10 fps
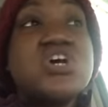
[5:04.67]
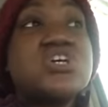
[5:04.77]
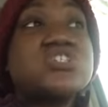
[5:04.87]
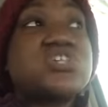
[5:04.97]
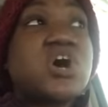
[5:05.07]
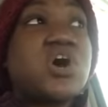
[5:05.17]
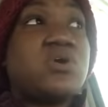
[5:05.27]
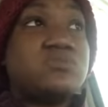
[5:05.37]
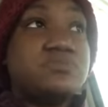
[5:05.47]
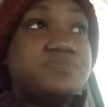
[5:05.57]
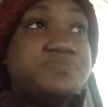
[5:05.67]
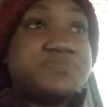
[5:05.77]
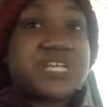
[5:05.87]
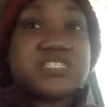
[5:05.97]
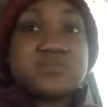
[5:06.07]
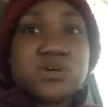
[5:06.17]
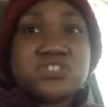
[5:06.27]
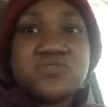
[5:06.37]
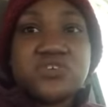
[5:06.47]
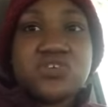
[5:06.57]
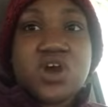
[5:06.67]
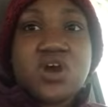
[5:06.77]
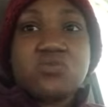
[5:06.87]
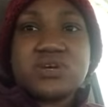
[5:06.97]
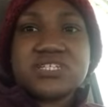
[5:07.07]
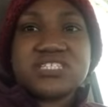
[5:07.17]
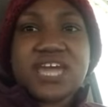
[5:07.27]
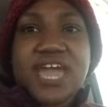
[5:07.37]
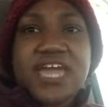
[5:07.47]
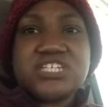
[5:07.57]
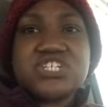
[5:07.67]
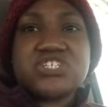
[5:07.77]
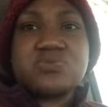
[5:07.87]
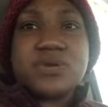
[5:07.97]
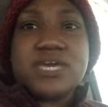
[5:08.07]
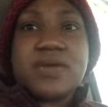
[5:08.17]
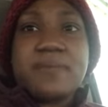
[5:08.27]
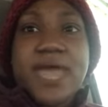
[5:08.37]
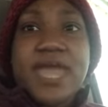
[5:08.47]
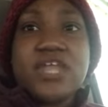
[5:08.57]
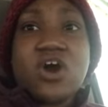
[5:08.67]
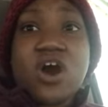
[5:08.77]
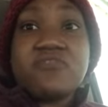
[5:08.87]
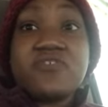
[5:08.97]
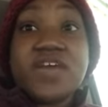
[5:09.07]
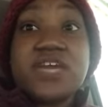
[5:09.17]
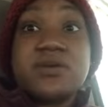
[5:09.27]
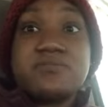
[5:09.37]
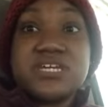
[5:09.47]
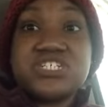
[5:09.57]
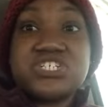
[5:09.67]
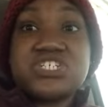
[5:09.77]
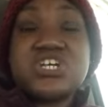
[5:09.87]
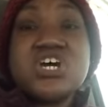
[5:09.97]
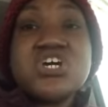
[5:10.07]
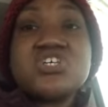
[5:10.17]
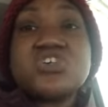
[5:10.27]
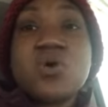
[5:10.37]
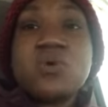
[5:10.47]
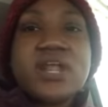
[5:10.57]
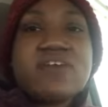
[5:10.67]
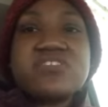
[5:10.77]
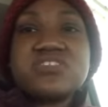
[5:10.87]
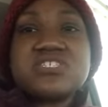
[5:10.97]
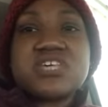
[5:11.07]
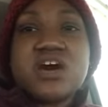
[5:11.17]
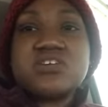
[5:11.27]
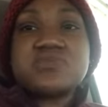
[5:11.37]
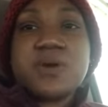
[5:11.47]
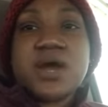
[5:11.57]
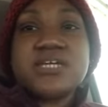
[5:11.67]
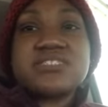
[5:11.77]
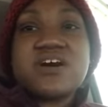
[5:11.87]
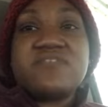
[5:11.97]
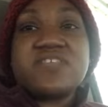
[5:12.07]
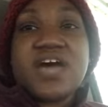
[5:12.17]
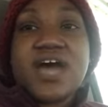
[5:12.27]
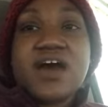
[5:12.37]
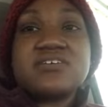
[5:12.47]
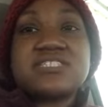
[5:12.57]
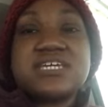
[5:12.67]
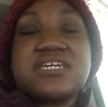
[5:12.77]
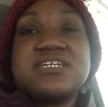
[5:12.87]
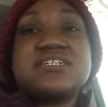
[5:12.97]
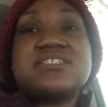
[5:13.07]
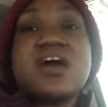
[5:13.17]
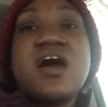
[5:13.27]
So as most of you know, real estate agents, we get paid off of a commission. So whatever the sales price of the house is,